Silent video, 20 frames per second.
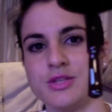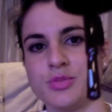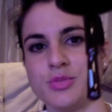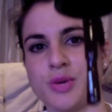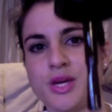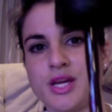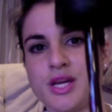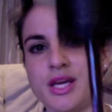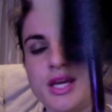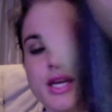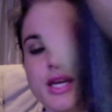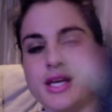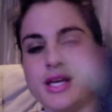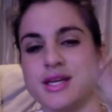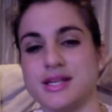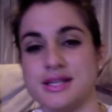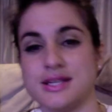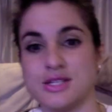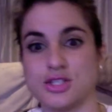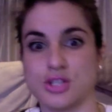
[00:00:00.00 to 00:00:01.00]
but it
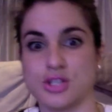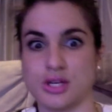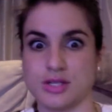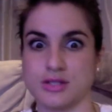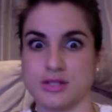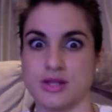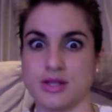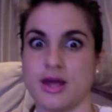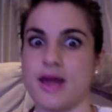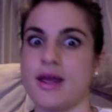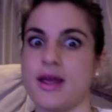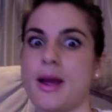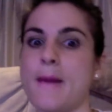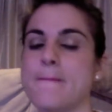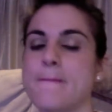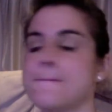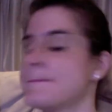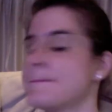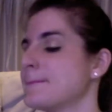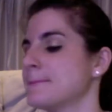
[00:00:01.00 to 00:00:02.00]
is just like
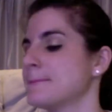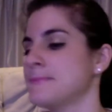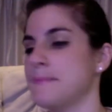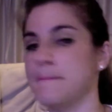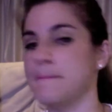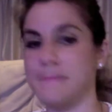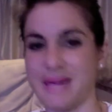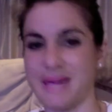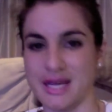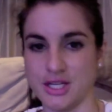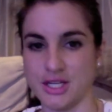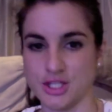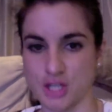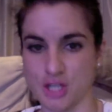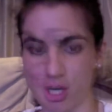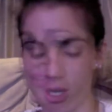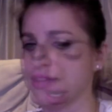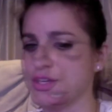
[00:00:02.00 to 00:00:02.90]
major.